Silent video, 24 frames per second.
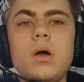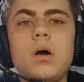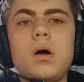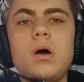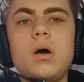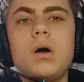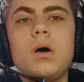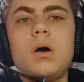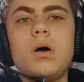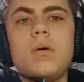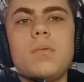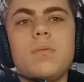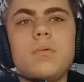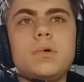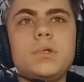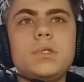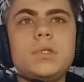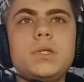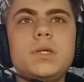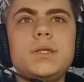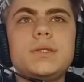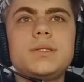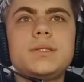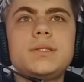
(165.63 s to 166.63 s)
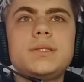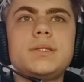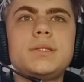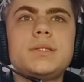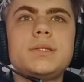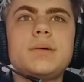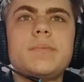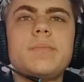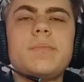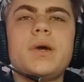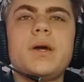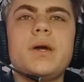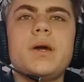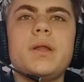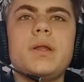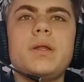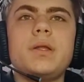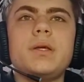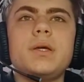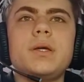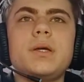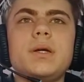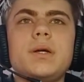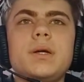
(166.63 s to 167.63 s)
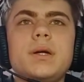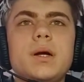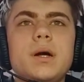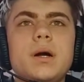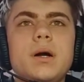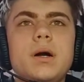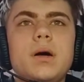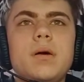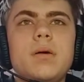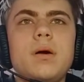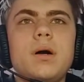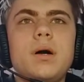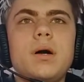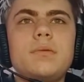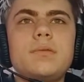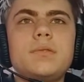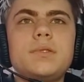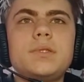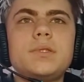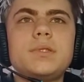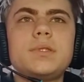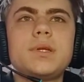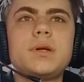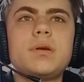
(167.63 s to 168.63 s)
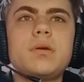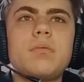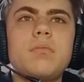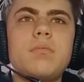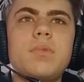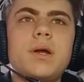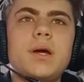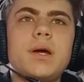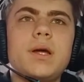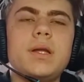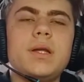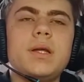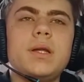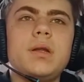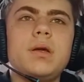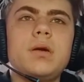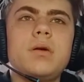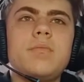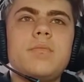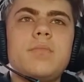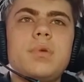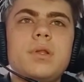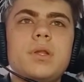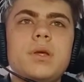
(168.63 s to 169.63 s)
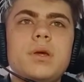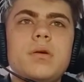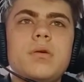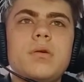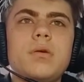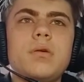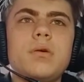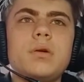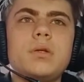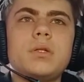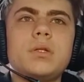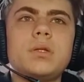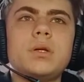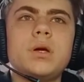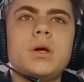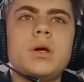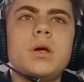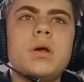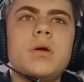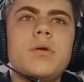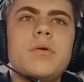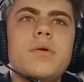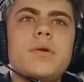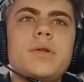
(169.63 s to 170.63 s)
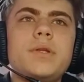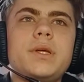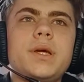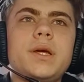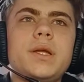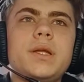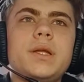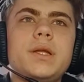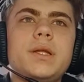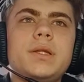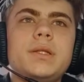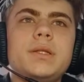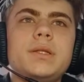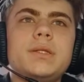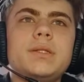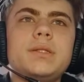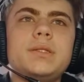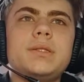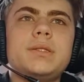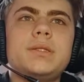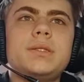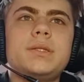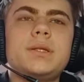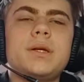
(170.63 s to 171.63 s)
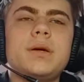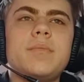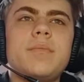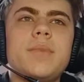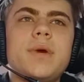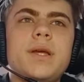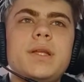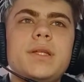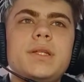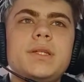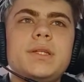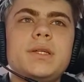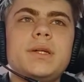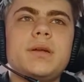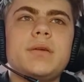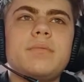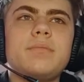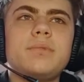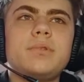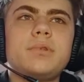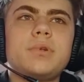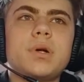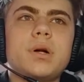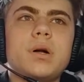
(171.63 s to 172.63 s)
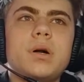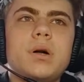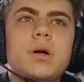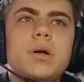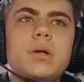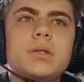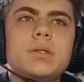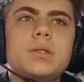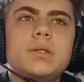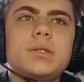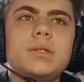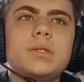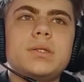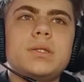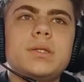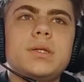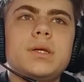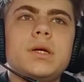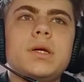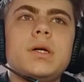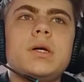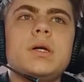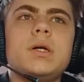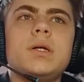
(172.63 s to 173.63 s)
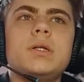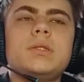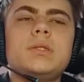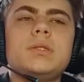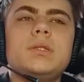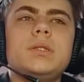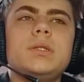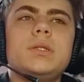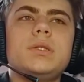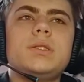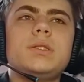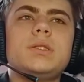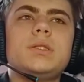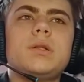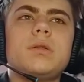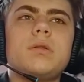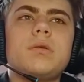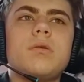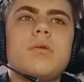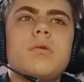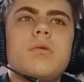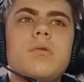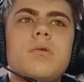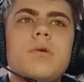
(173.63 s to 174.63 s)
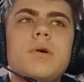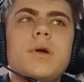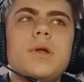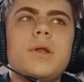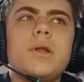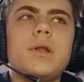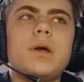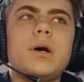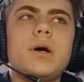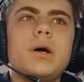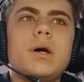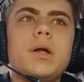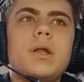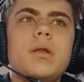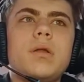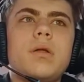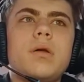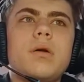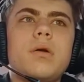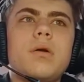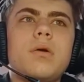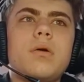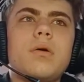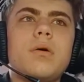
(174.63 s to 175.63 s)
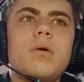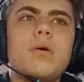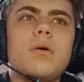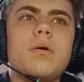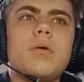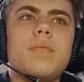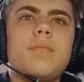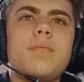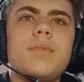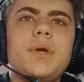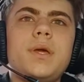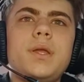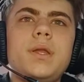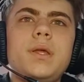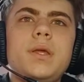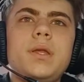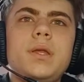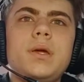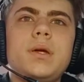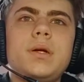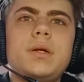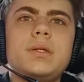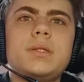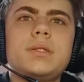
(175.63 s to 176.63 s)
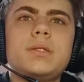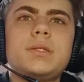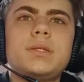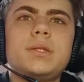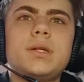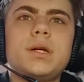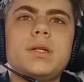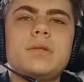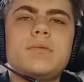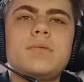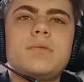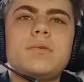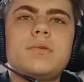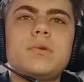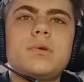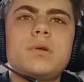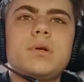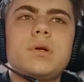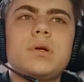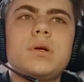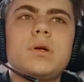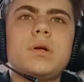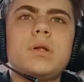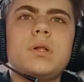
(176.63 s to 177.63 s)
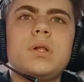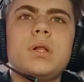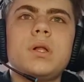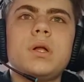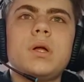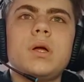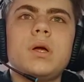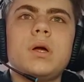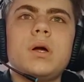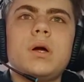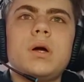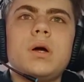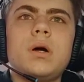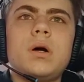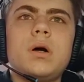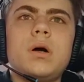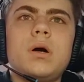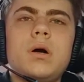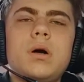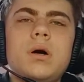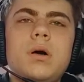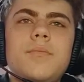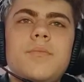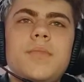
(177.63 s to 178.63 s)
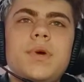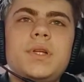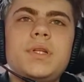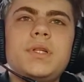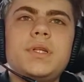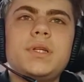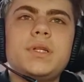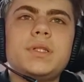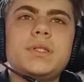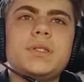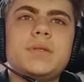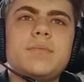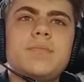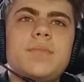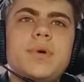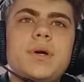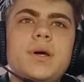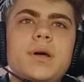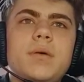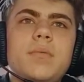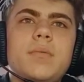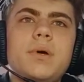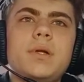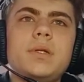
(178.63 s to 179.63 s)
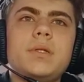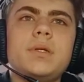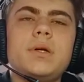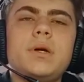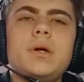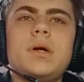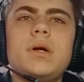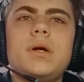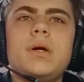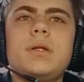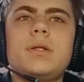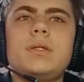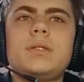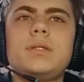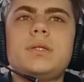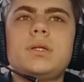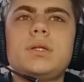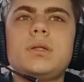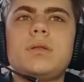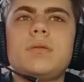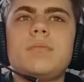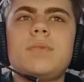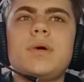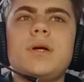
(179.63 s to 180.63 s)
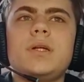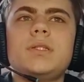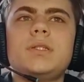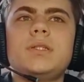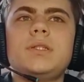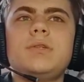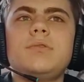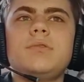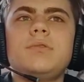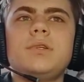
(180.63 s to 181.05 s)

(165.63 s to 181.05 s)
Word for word: Uh, what is semantic? Uh, after their braiding, Polygon retained its semantic cryptocurrency, the digital coin underpinning uh, the network. Uh, Matic is a payment and settlement